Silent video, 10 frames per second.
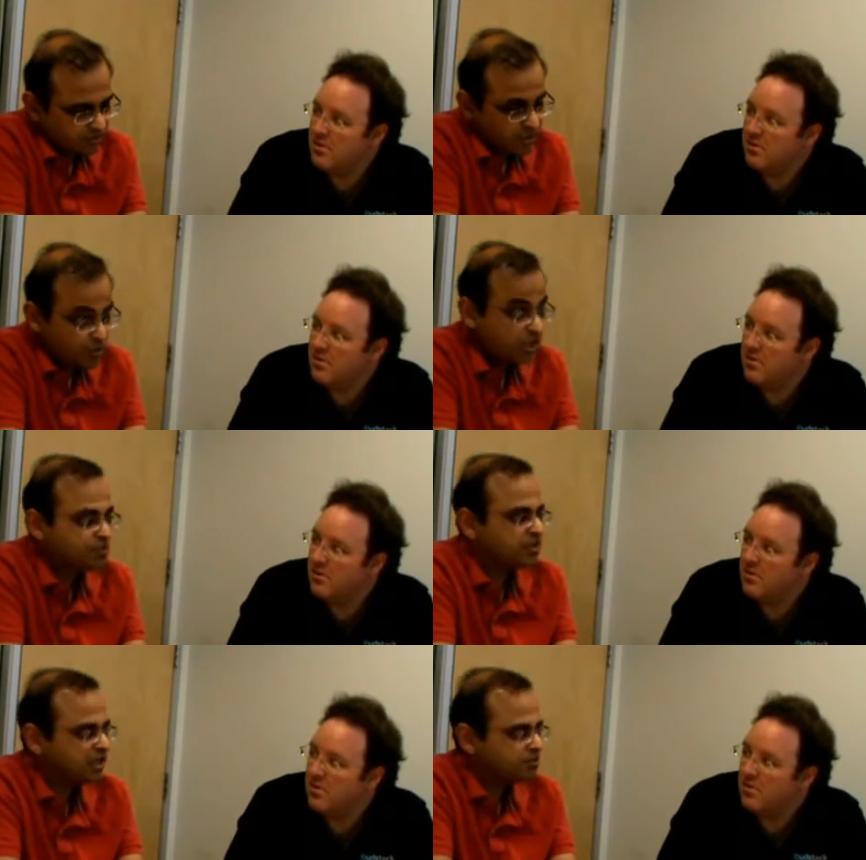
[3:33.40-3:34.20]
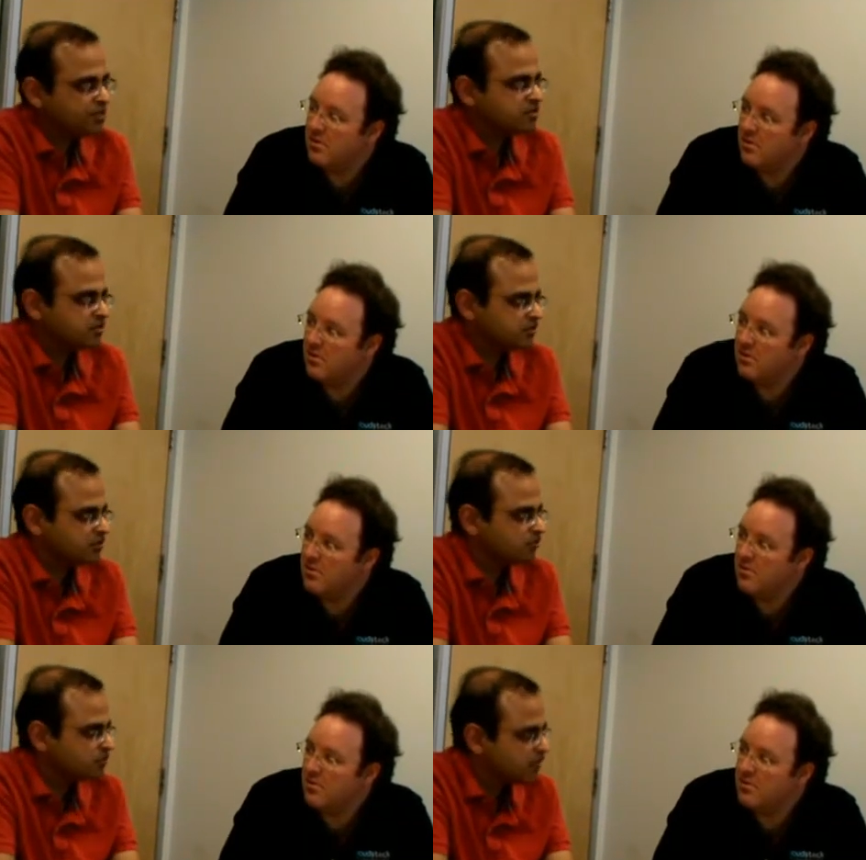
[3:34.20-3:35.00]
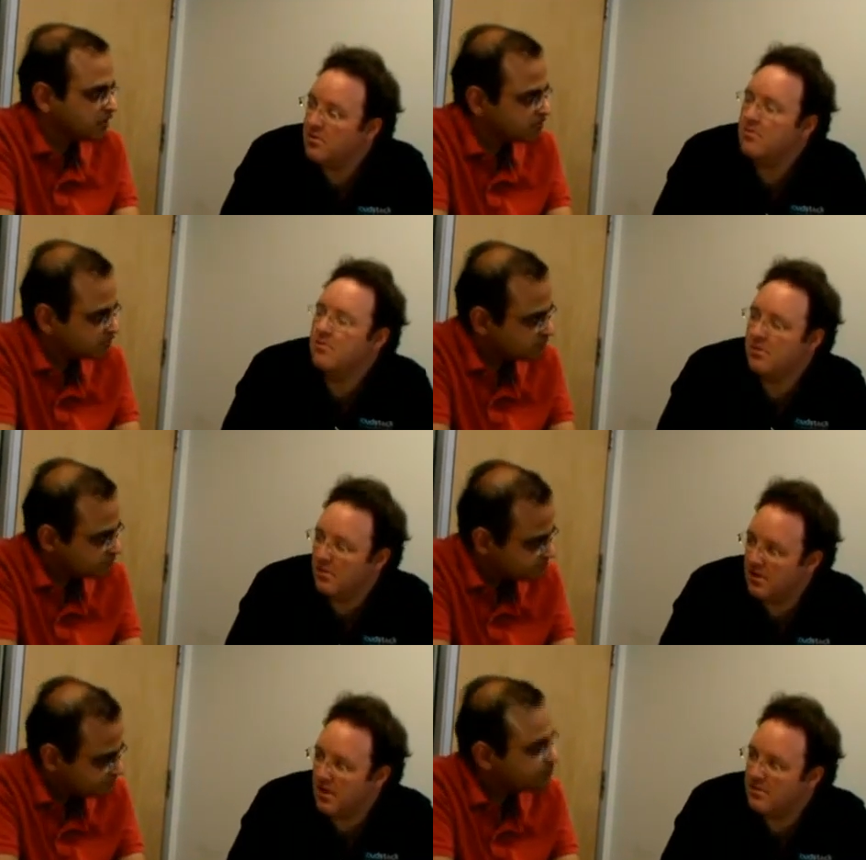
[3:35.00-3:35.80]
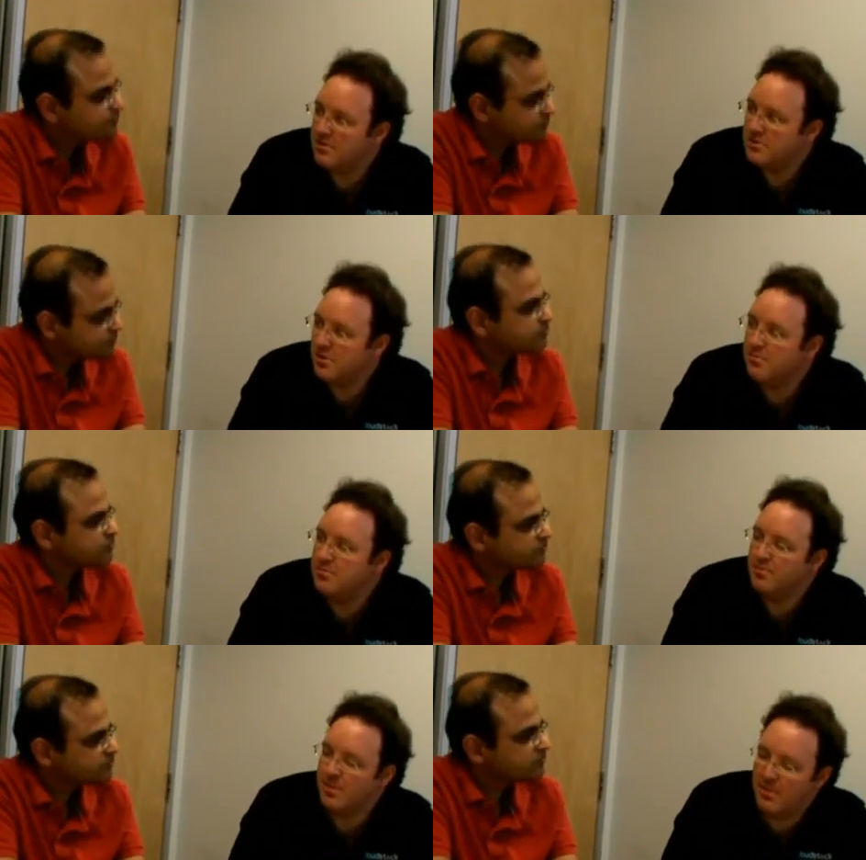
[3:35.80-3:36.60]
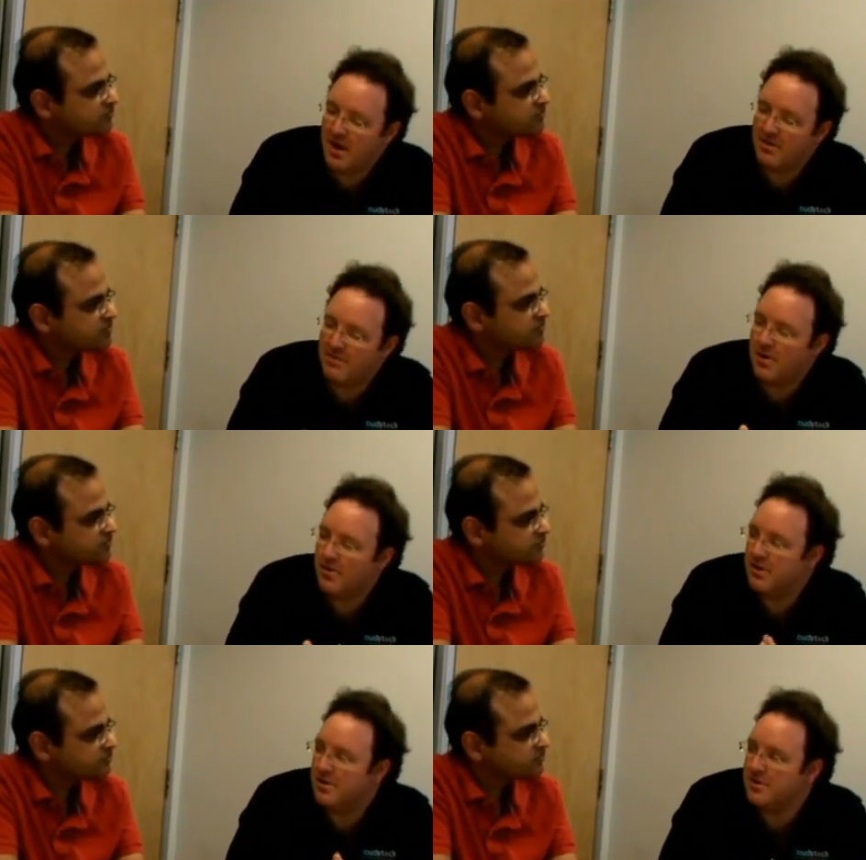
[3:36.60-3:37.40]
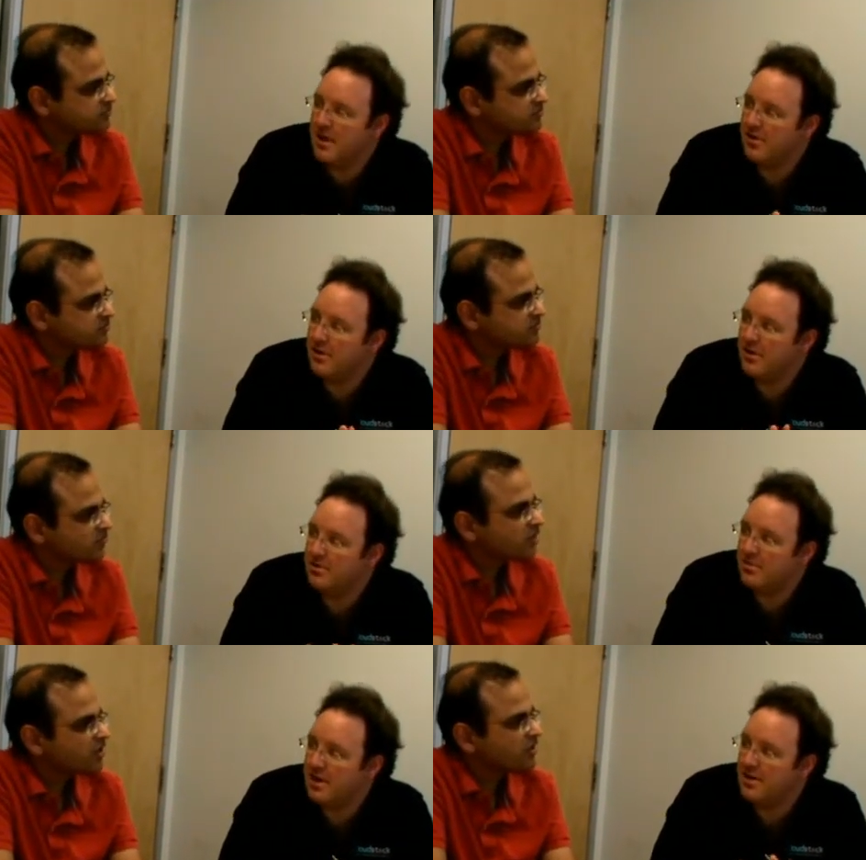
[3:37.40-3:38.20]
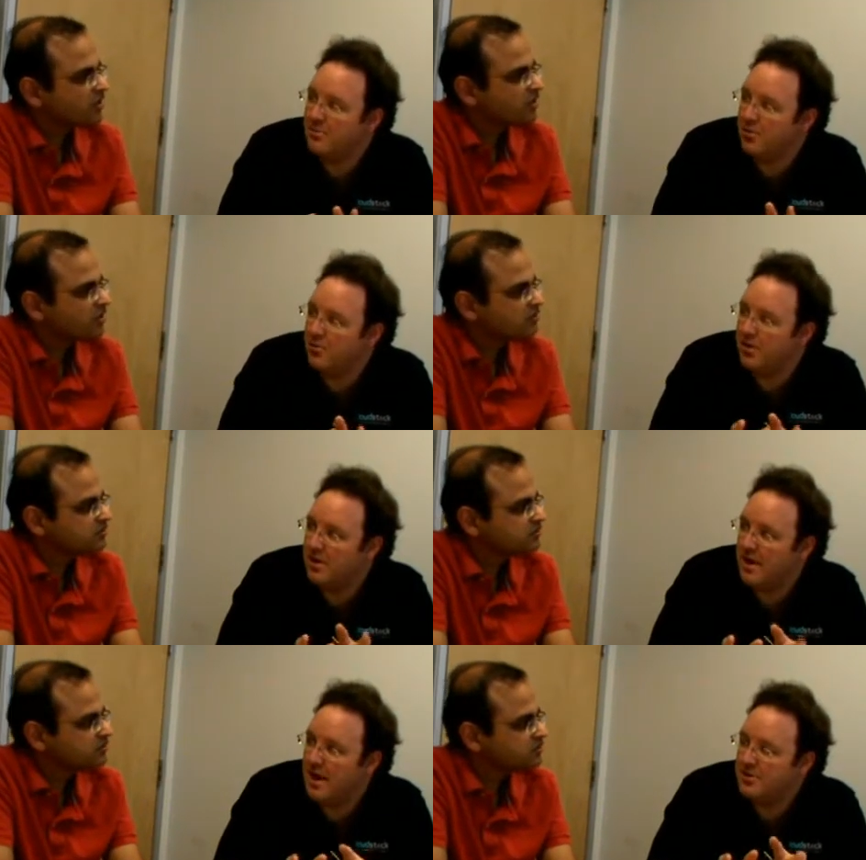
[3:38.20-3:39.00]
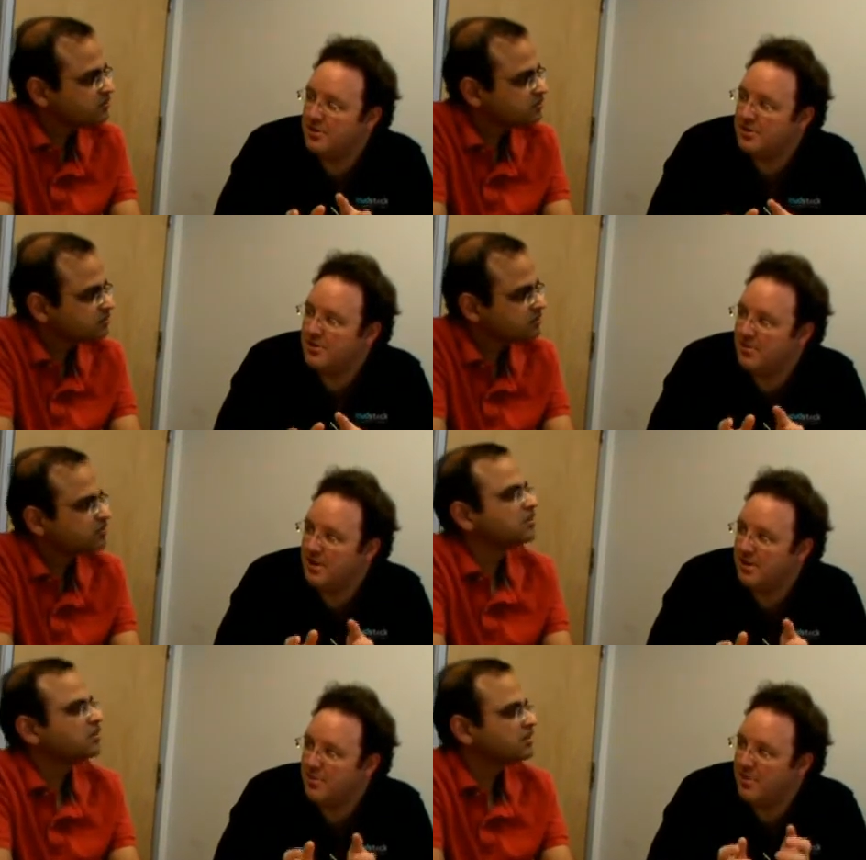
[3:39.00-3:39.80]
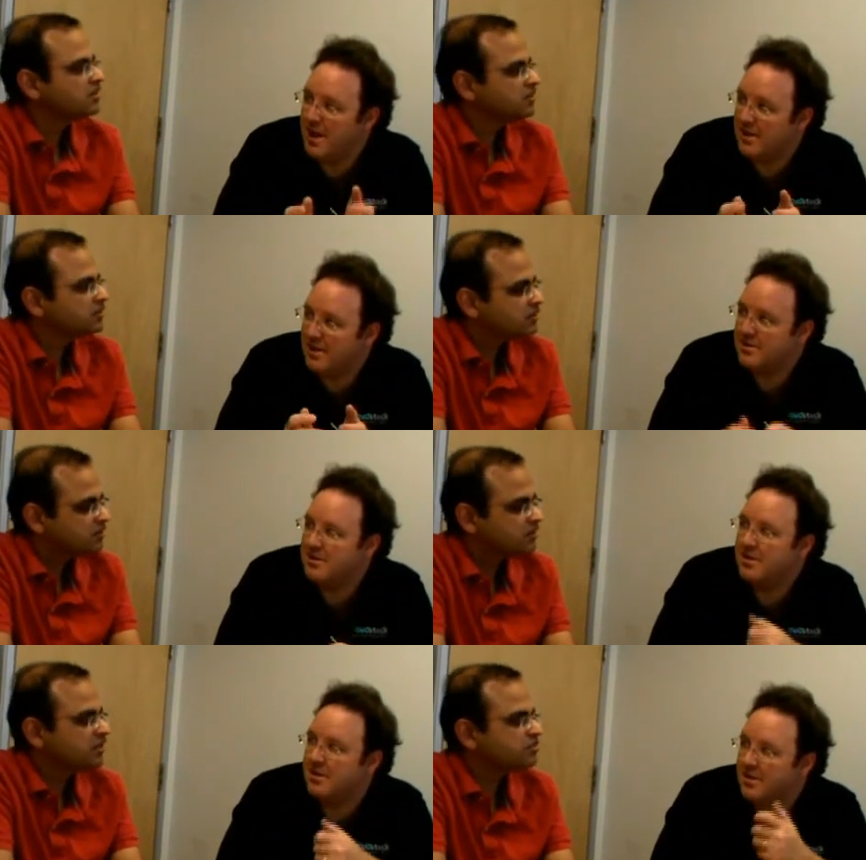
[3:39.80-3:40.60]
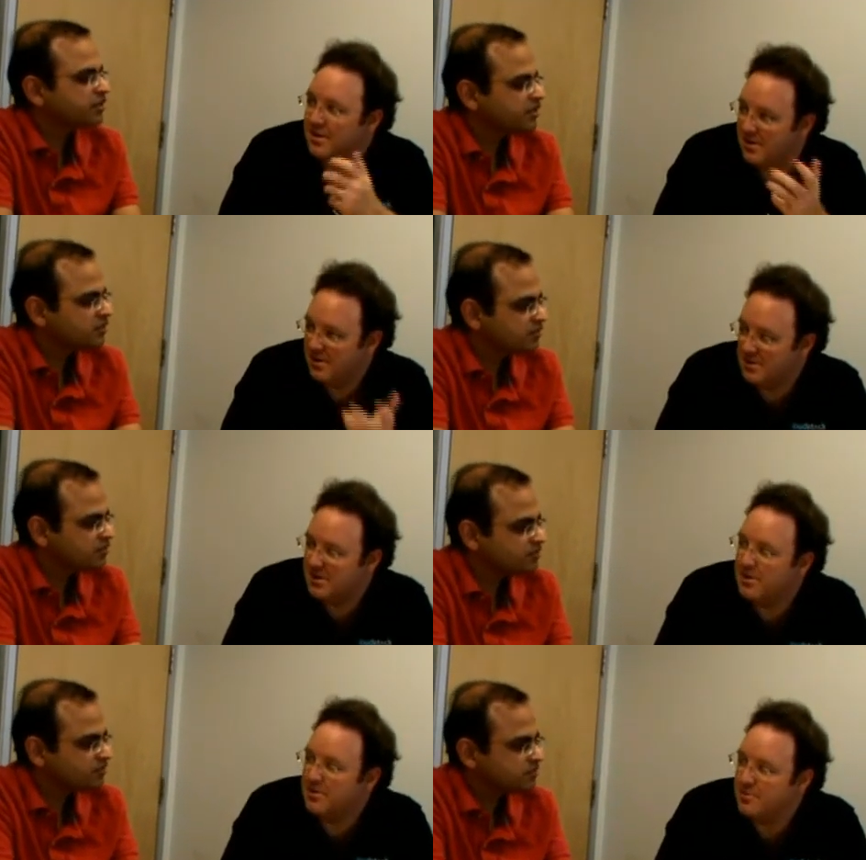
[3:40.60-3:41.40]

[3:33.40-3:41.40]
Speaker 1: you can have multiple IPs on the same load balancer.
Speaker 2: Okay, so, but by default, it's every time you want an address to be load balanced, That's right. it's going to